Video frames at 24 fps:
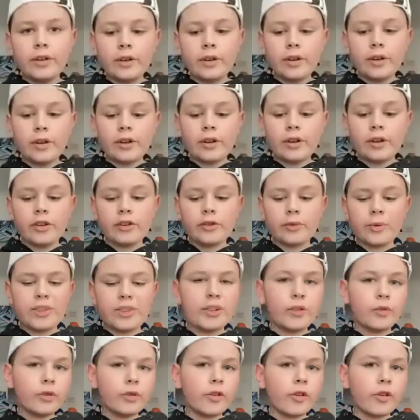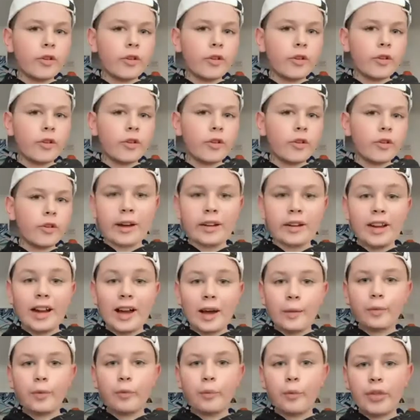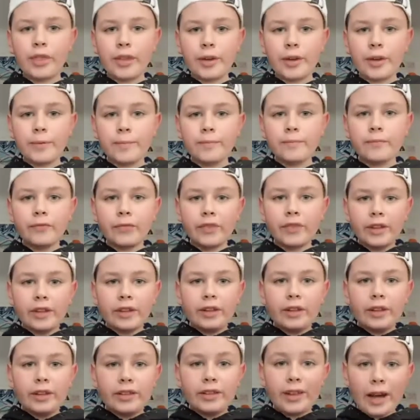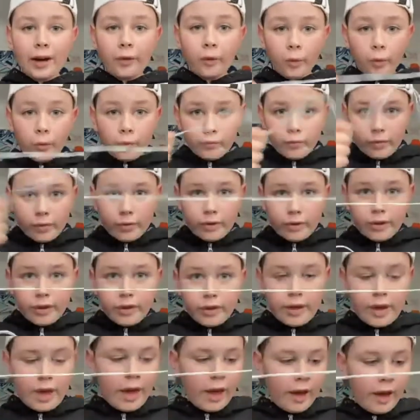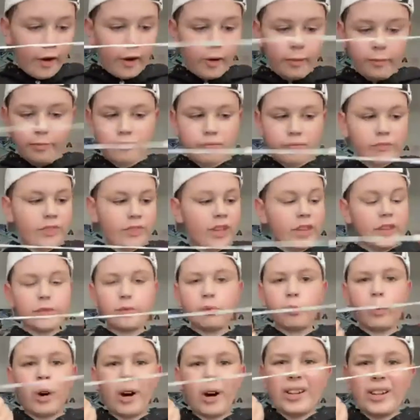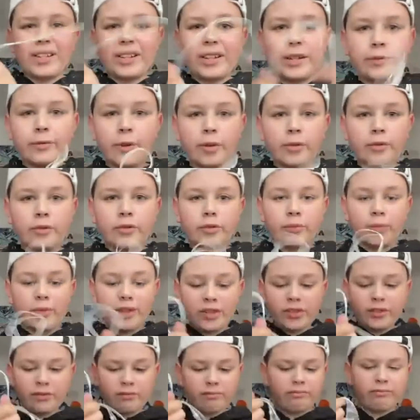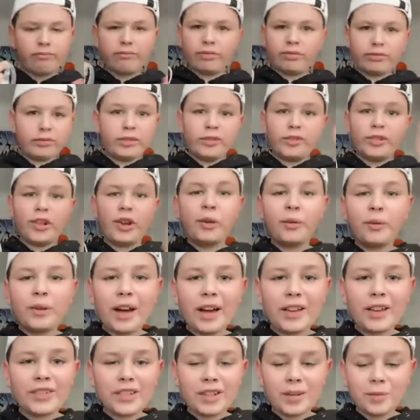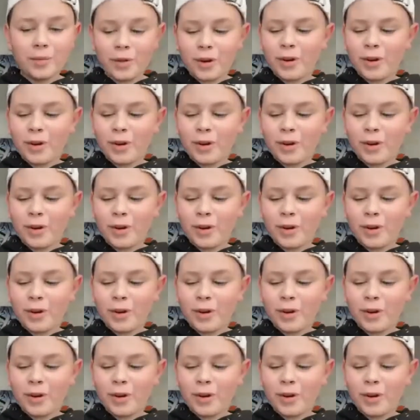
So we still don't know everything that can happen with them. Now, um, these wired earphones, which pff, no one has anymore,